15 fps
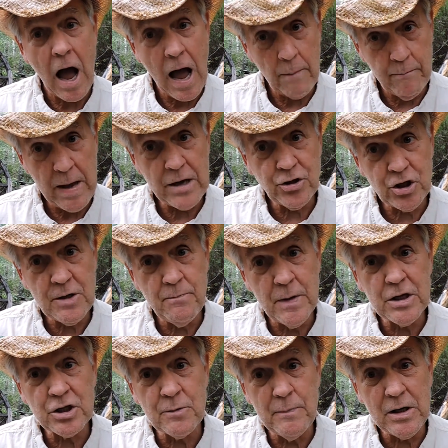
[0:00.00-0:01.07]
I bet she's
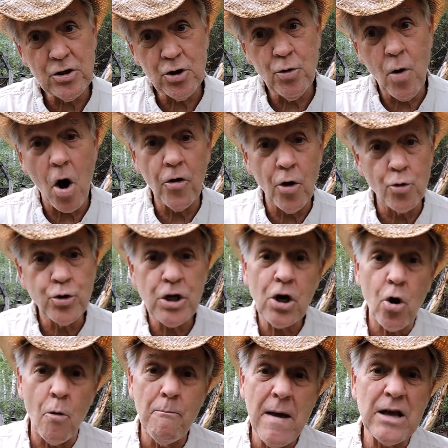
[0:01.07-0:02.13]
missing me too, although
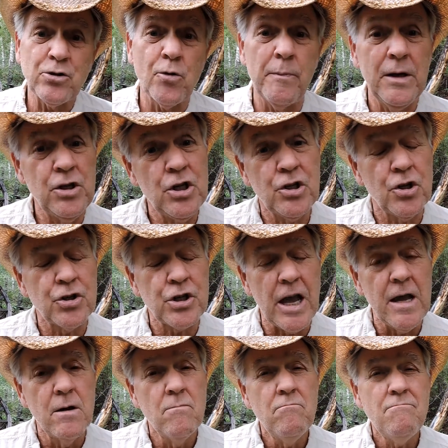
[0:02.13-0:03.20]
she's gonna mess with me and she's gonna
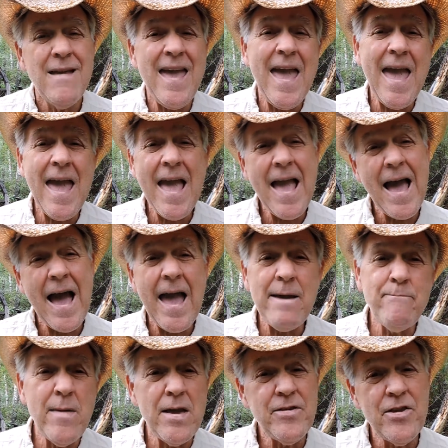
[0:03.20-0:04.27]
say, "Hey, I
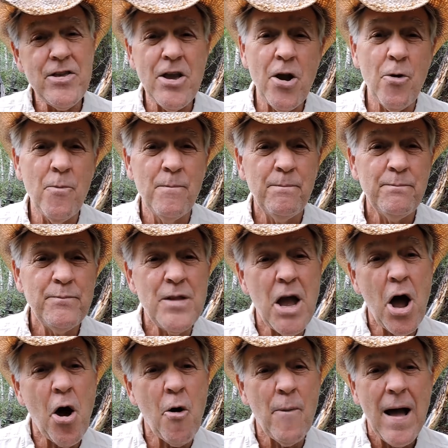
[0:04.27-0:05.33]
ain't missing you.
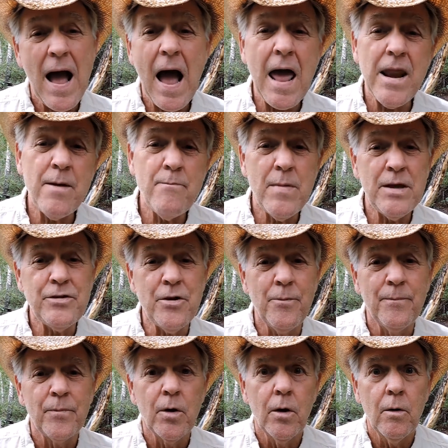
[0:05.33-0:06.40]
No, I didn't miss you."
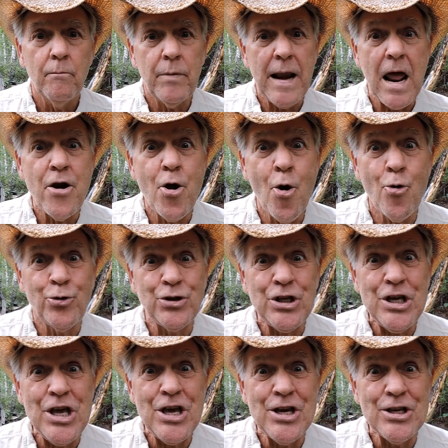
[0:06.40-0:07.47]
But I know
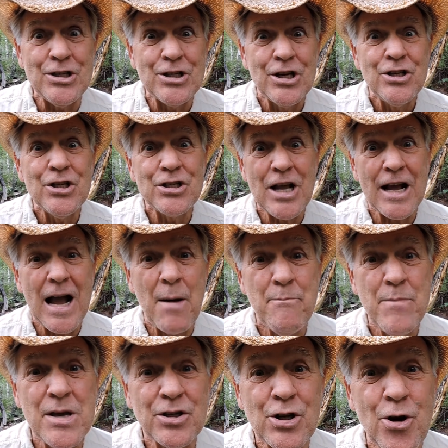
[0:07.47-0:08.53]
she is, just like
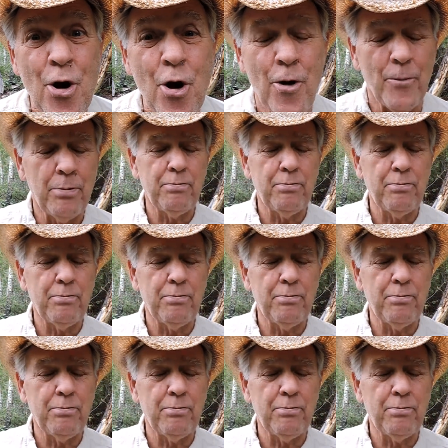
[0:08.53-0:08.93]
I'm missing her.